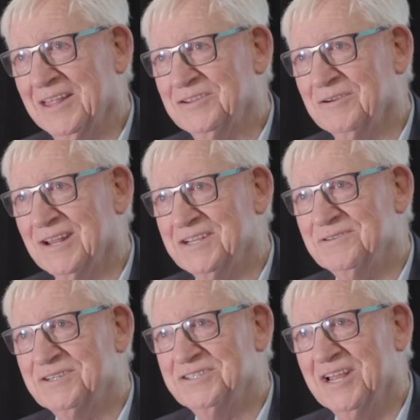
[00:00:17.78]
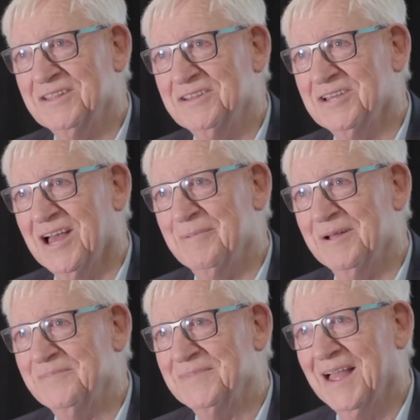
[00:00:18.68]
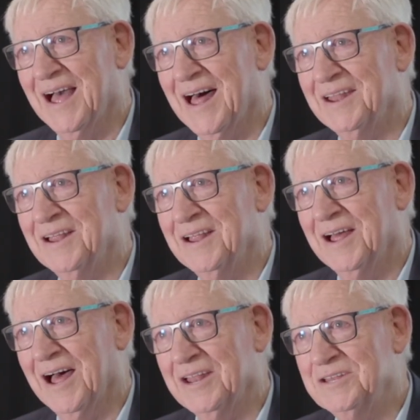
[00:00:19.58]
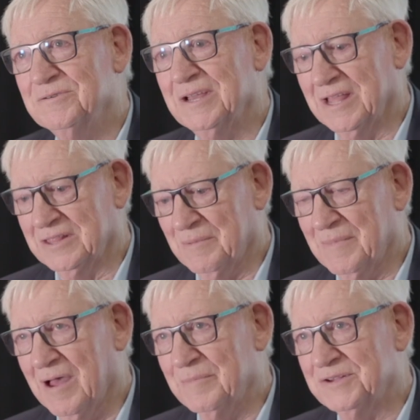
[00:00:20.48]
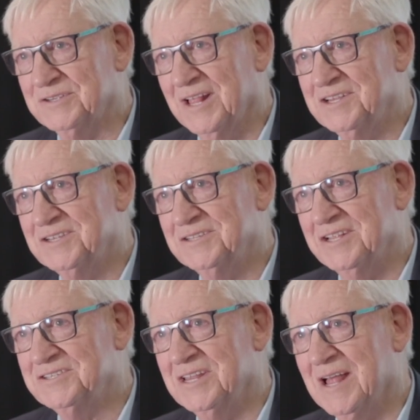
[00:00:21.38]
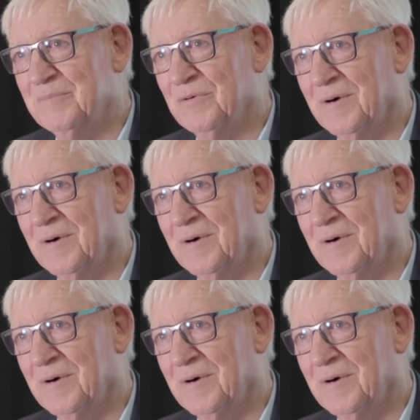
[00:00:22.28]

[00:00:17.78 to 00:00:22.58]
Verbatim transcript: to a lesser extent the Tamar are doing at the moment. So that's the number